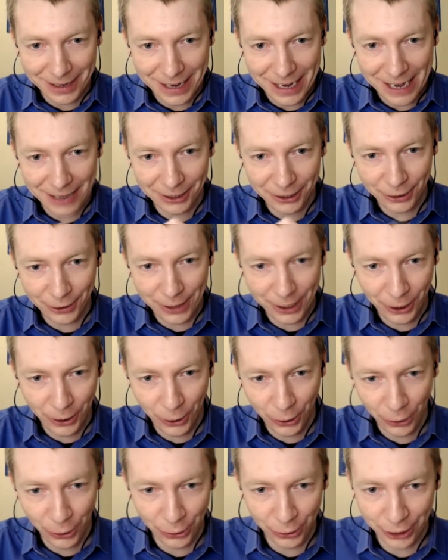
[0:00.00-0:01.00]
into the
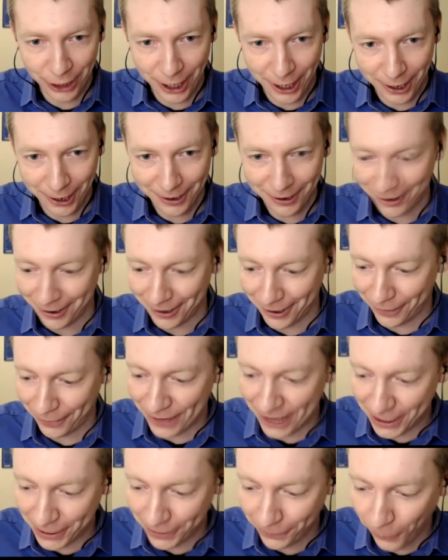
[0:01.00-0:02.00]
corner of
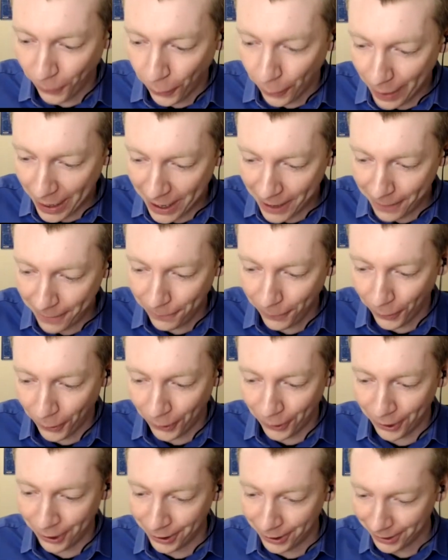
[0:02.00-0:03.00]
this
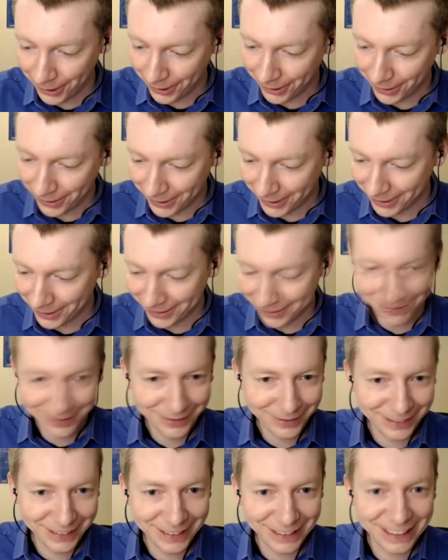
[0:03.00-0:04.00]
4x4
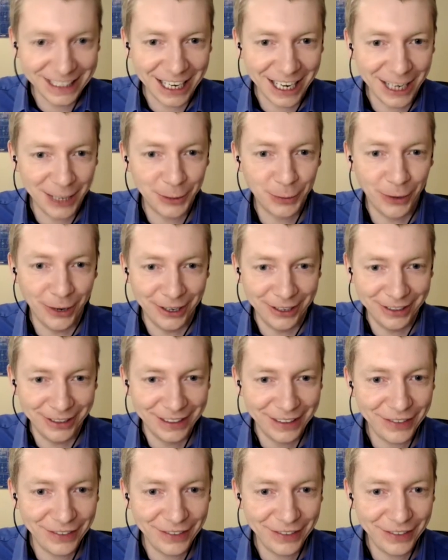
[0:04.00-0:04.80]
size. I think one. I know